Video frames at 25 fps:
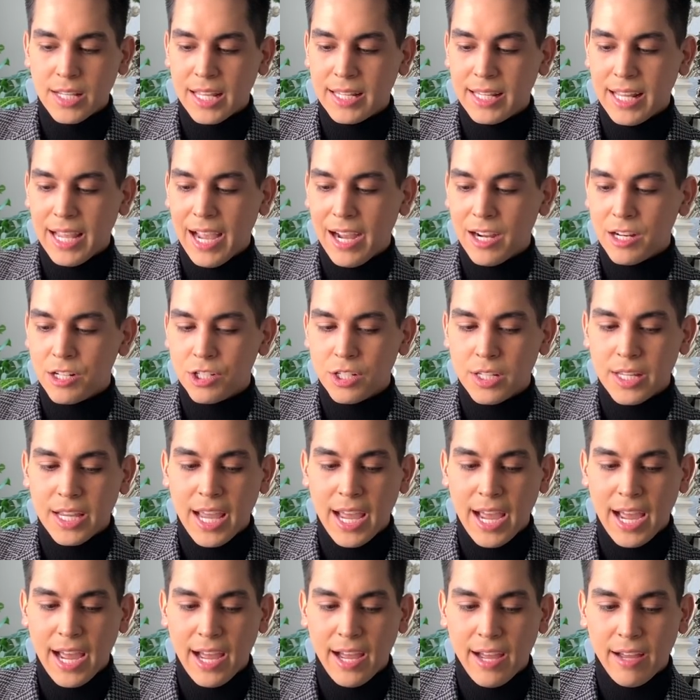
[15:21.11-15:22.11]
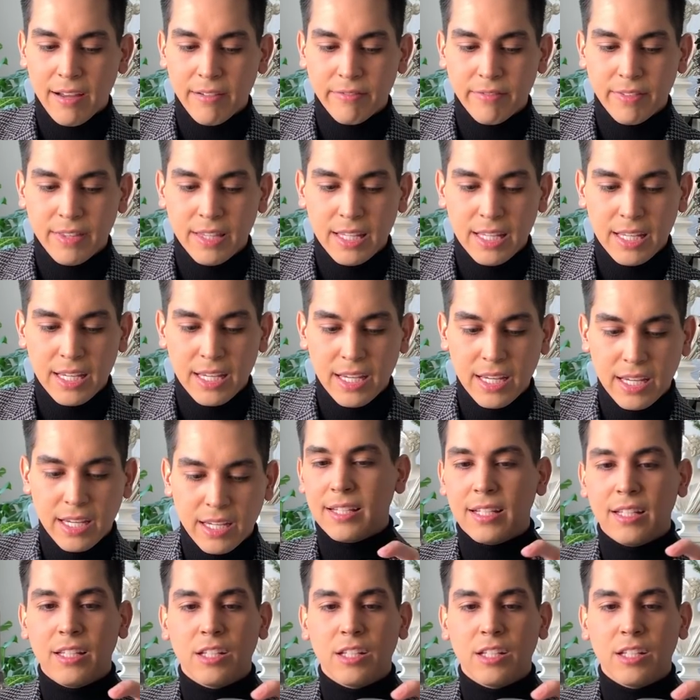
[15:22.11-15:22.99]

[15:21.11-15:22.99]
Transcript: And they actually have the